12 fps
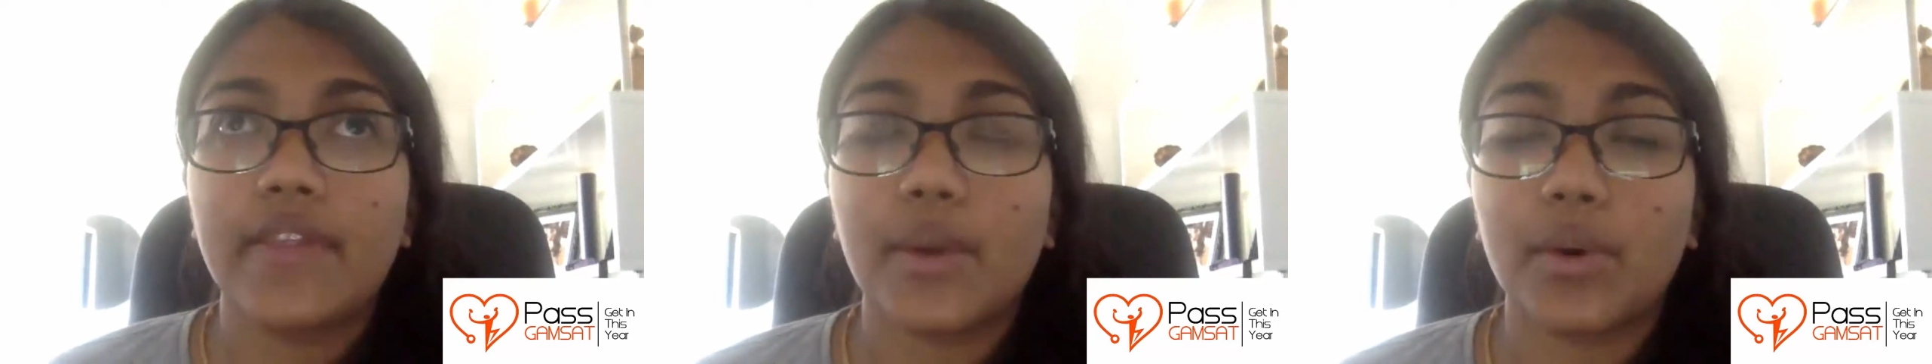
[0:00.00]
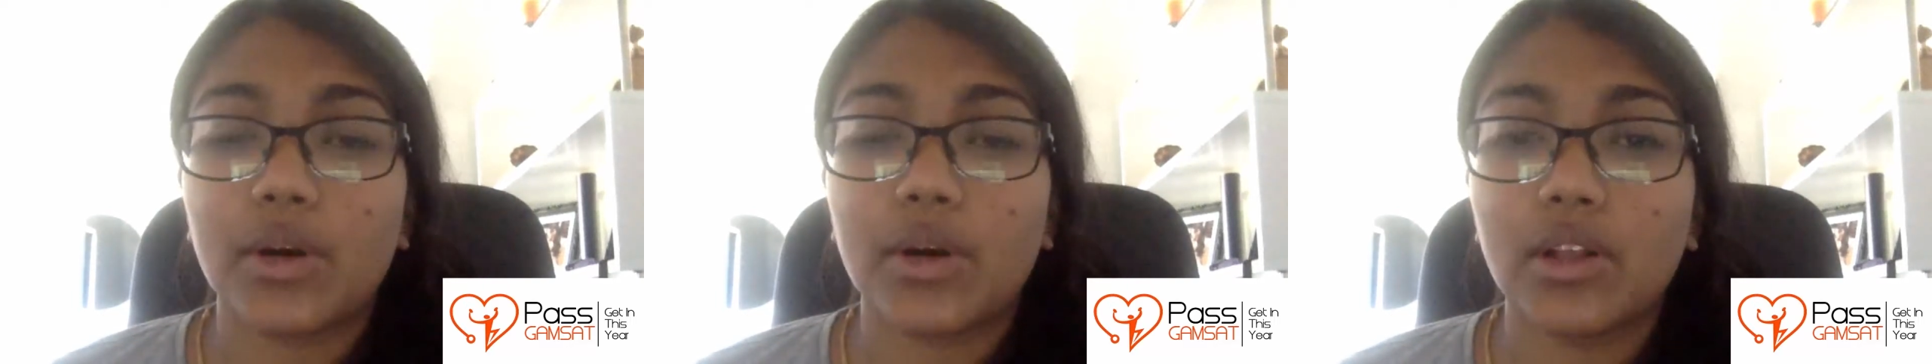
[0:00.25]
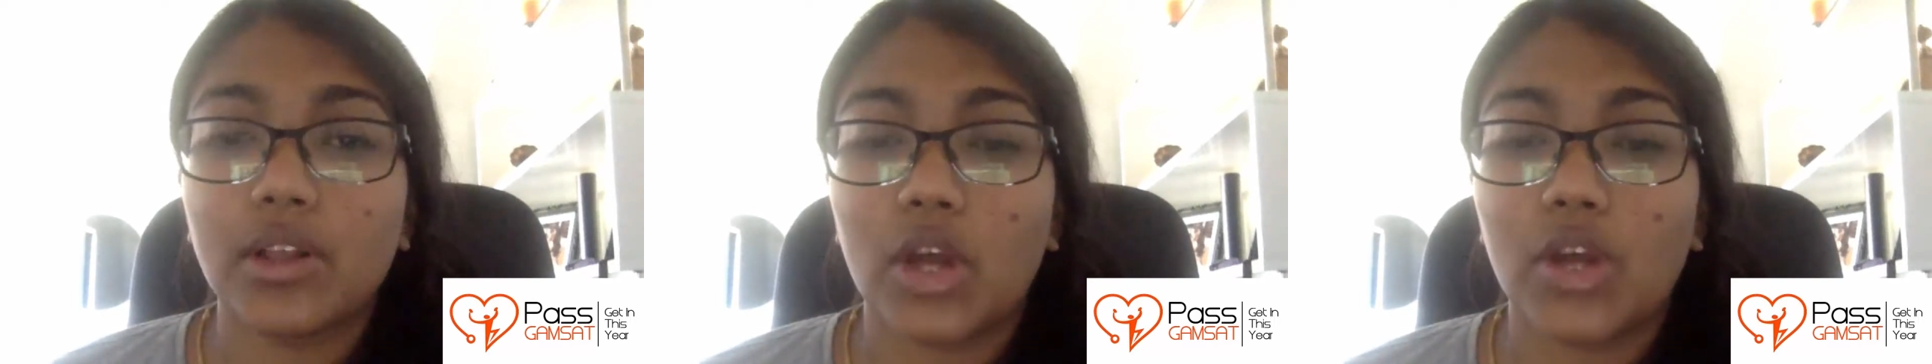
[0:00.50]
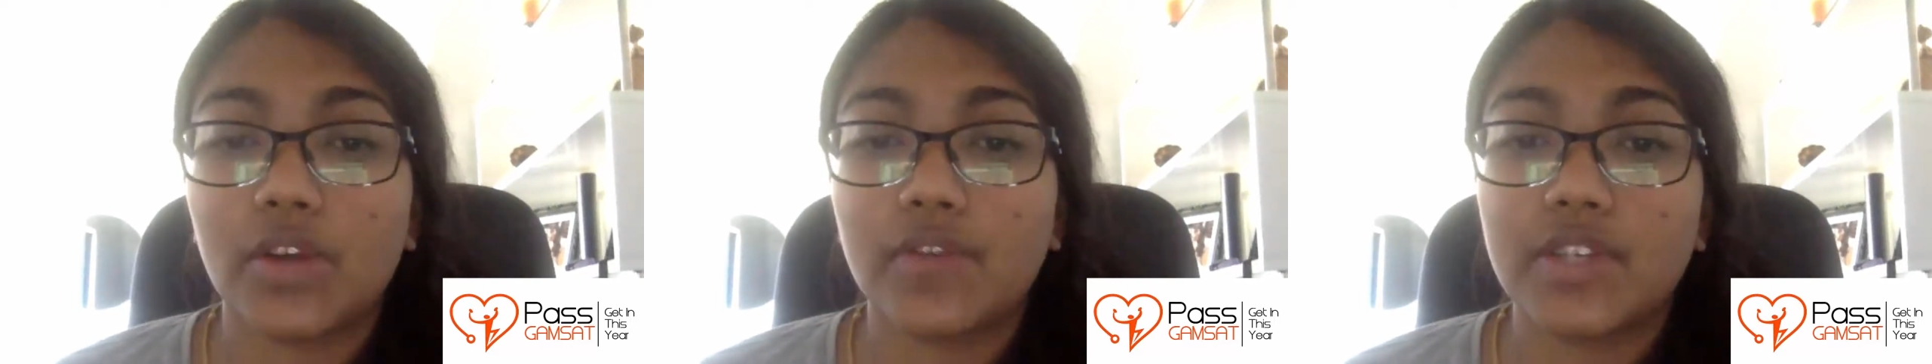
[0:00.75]
there were a
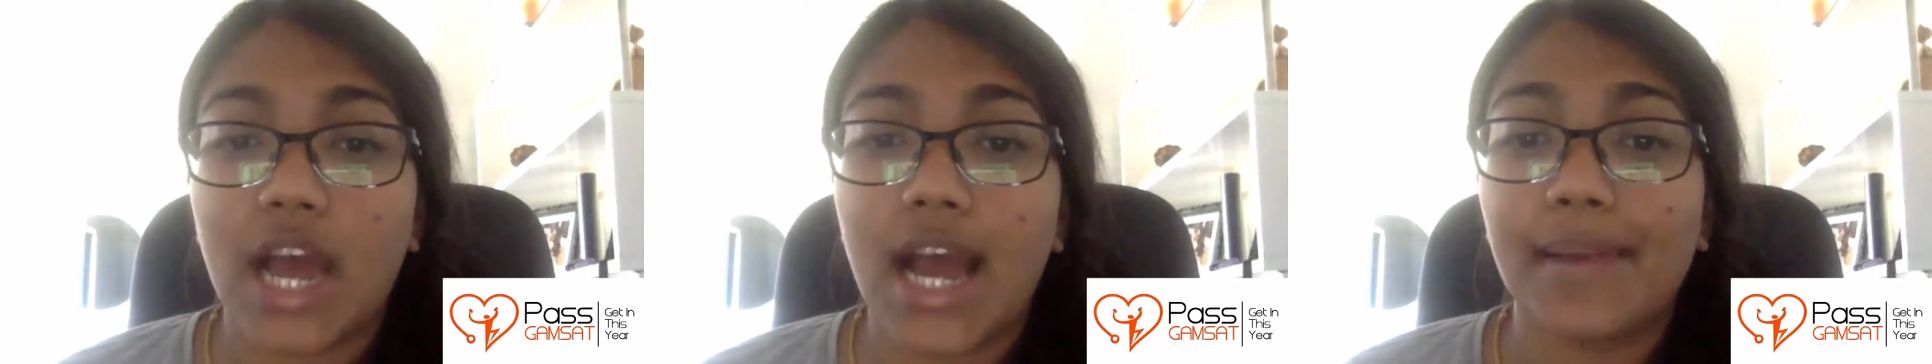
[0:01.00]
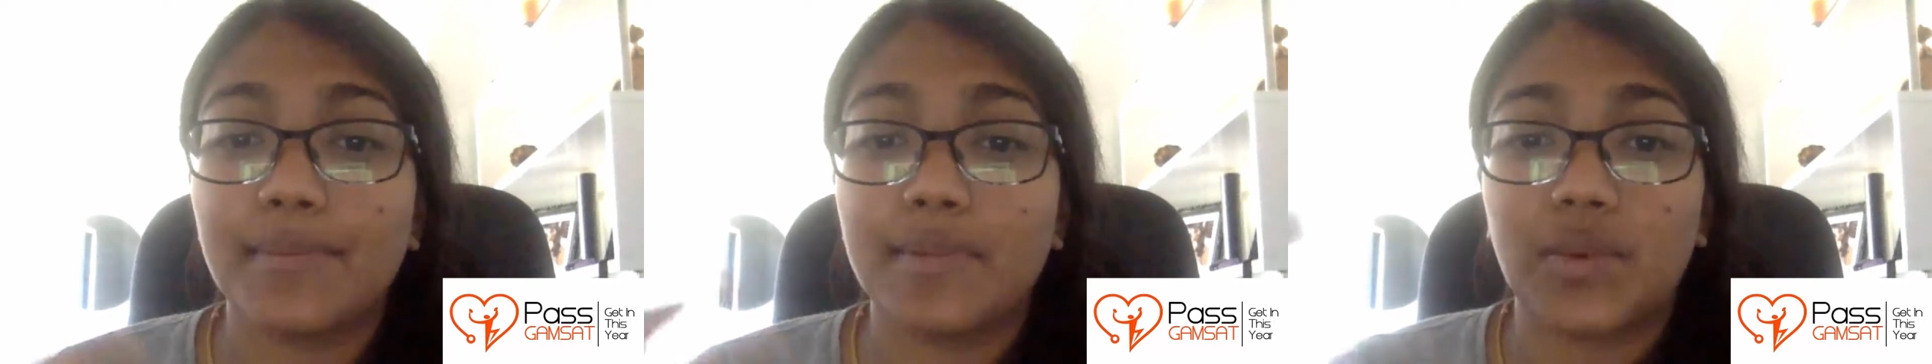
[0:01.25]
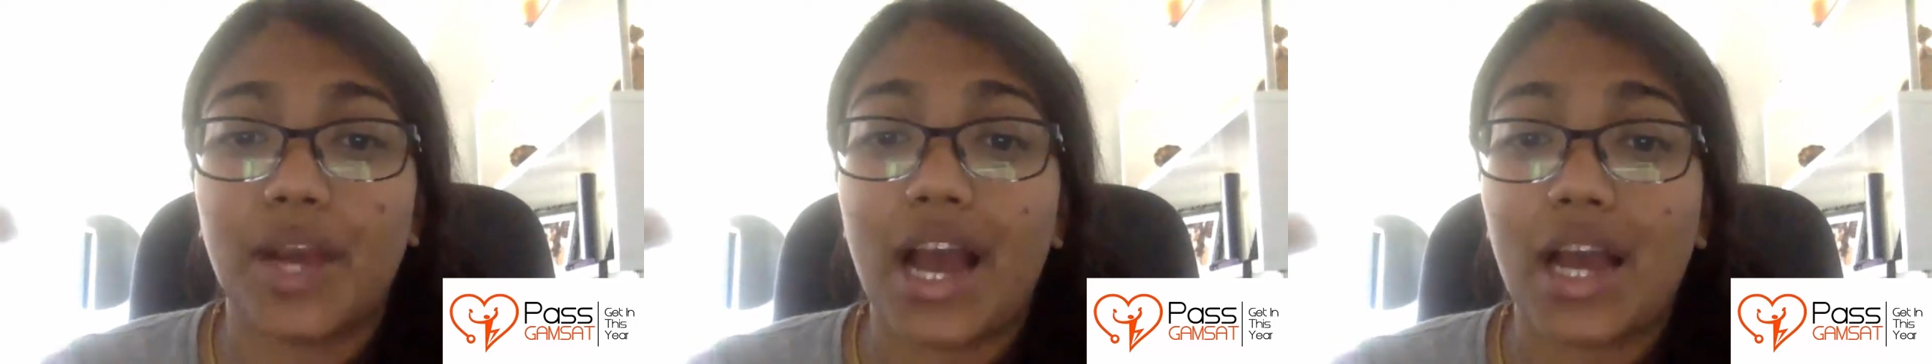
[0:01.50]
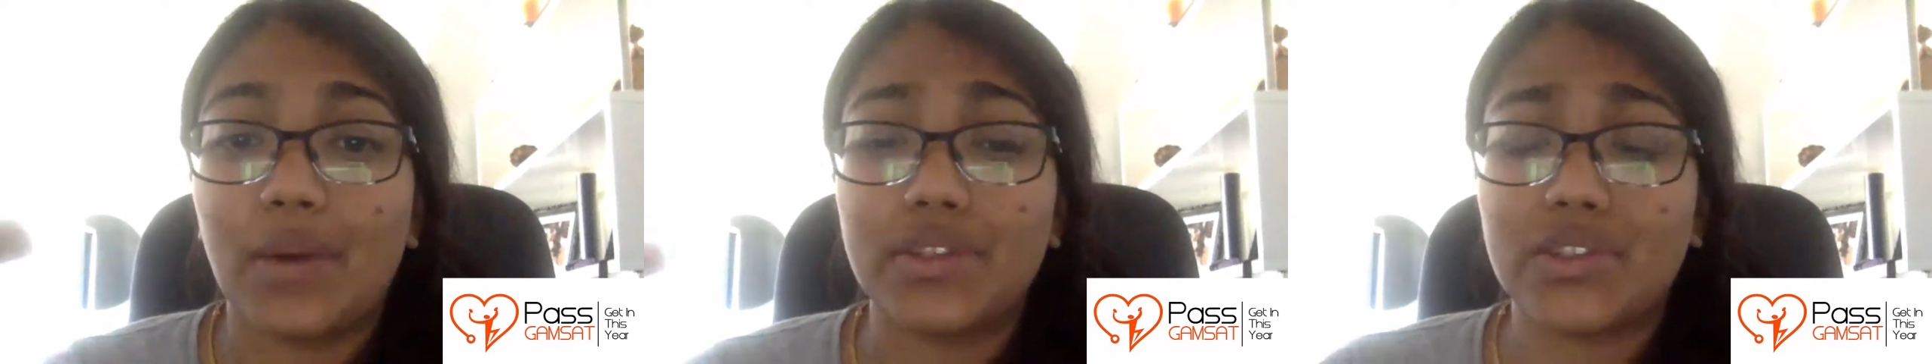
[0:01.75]
lot of times where
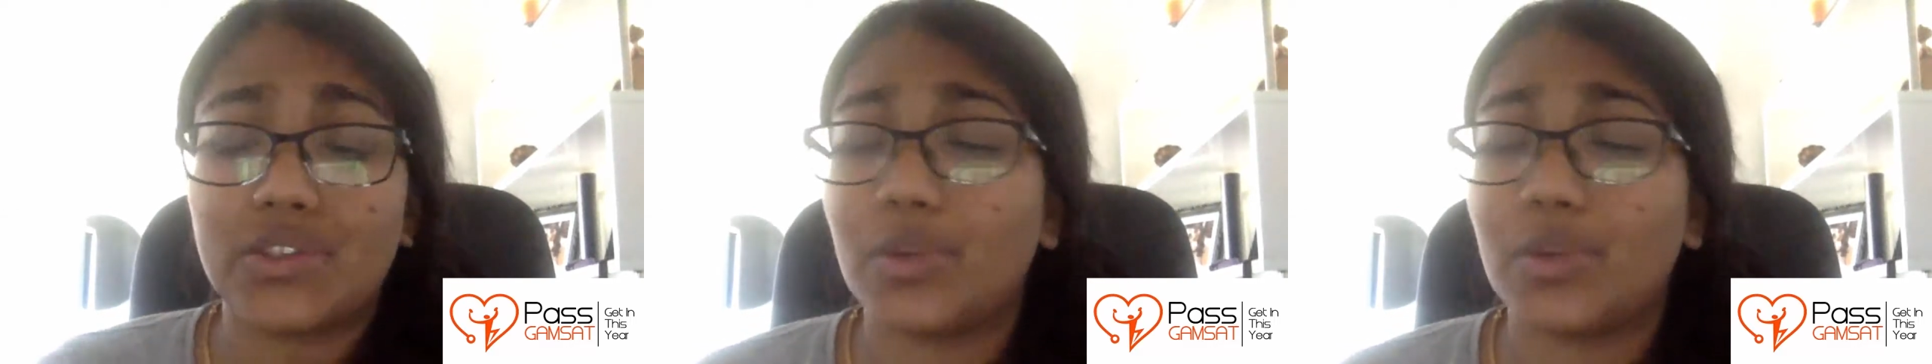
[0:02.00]
I was